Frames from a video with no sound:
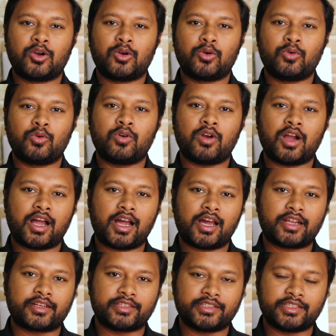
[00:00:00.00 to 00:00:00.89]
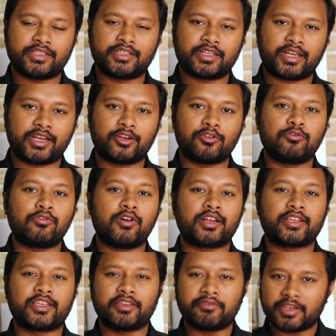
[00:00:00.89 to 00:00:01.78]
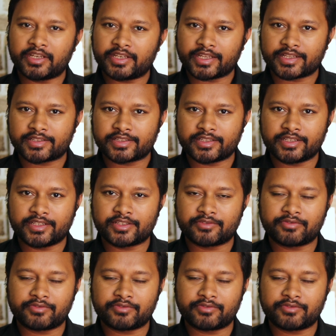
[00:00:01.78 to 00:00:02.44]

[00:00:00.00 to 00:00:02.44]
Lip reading: who are there and who are giving test series.